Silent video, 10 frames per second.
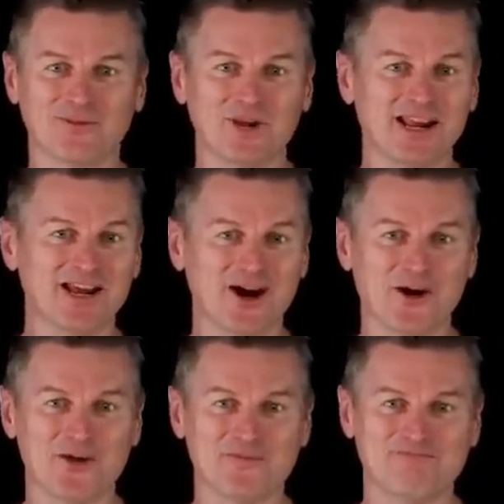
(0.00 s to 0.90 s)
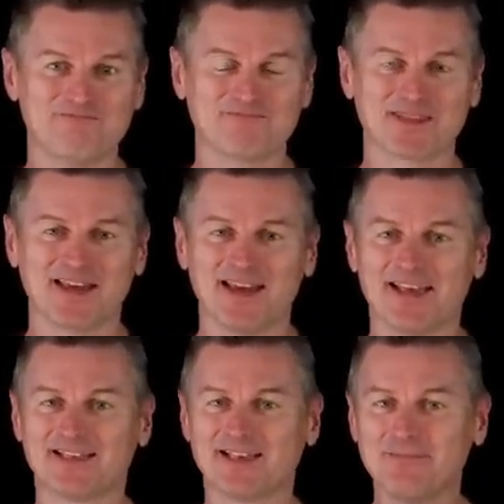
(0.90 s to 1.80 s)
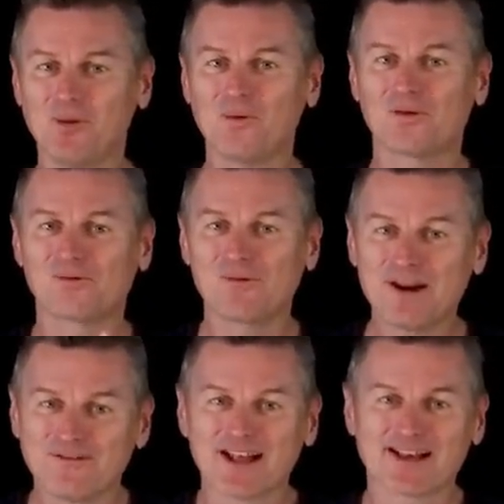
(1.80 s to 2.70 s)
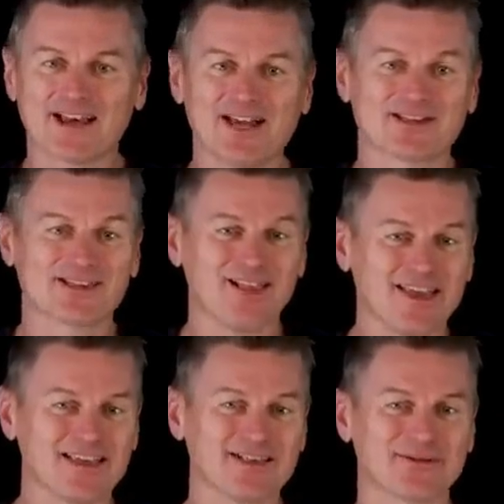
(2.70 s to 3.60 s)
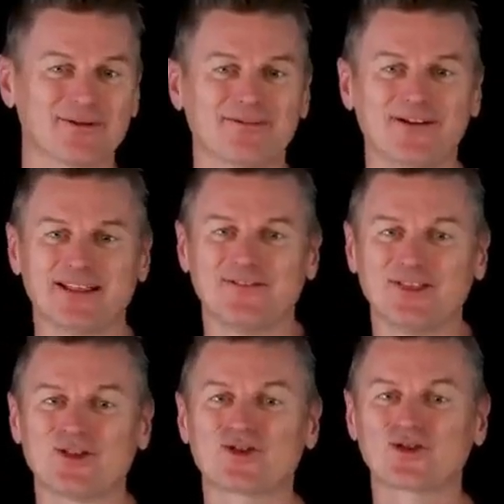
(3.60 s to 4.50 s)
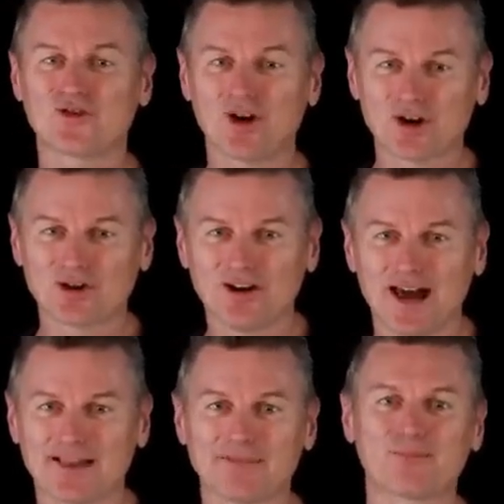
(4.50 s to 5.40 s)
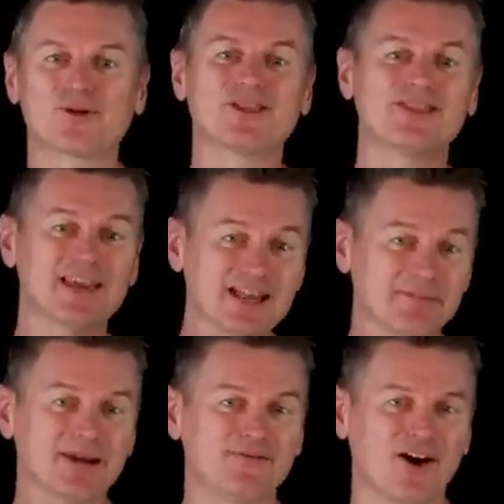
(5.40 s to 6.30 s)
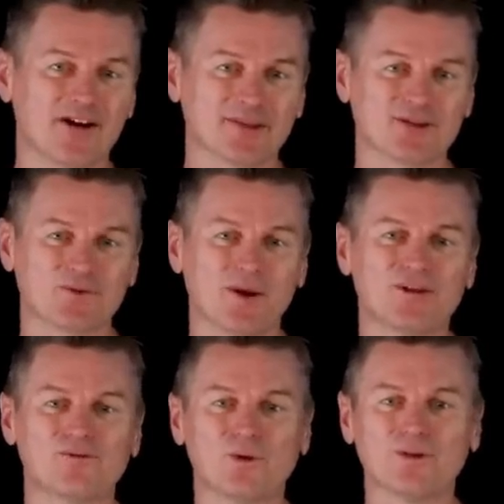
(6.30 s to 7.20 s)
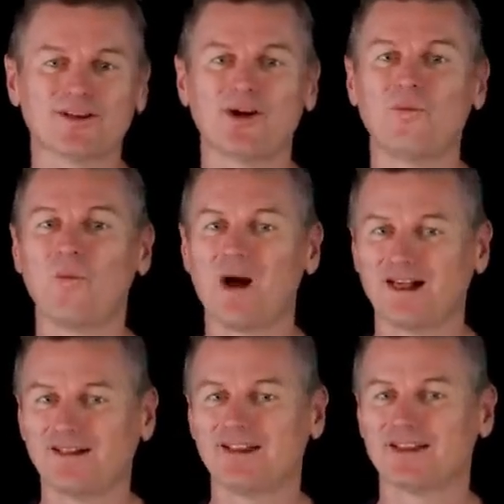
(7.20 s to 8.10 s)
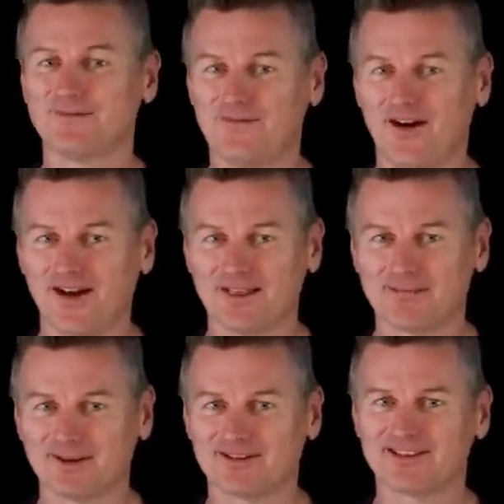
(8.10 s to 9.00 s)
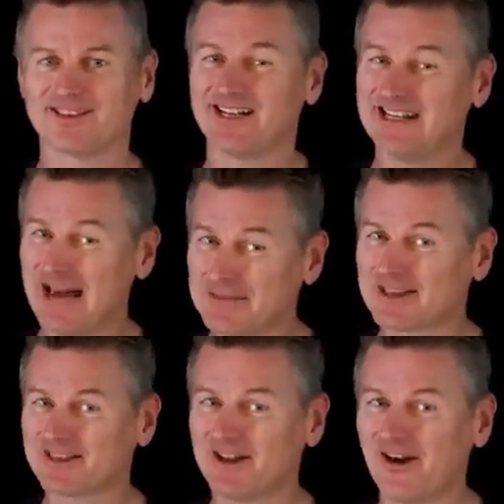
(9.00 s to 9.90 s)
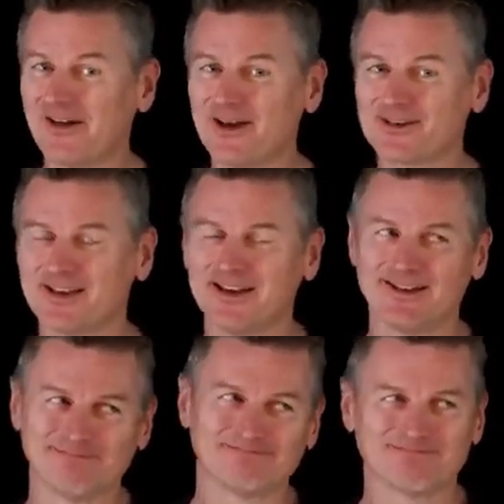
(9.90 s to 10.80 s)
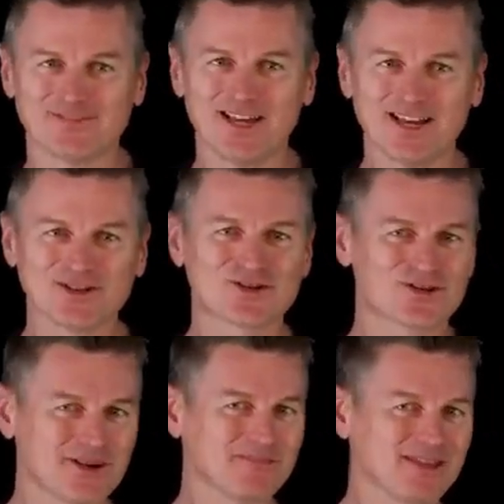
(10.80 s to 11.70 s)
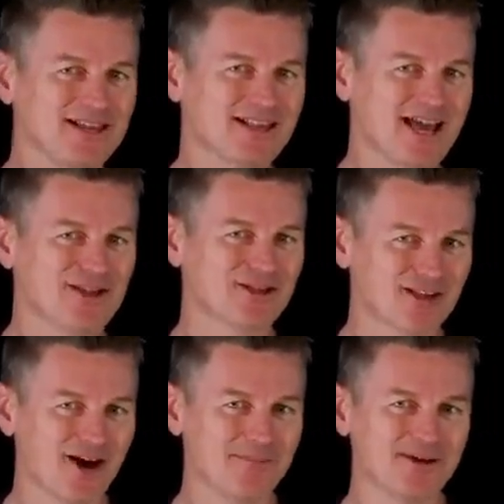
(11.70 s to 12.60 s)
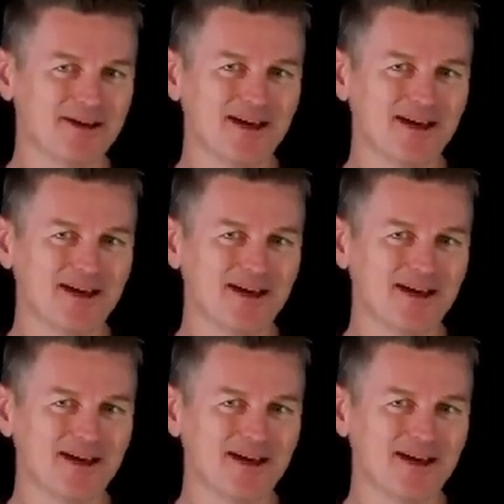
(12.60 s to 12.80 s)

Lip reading: we go. Simple reflex agents like this are effective in structured and predictable environments where the rules are well defined. But dynamic scenarios, they can trip these agents up,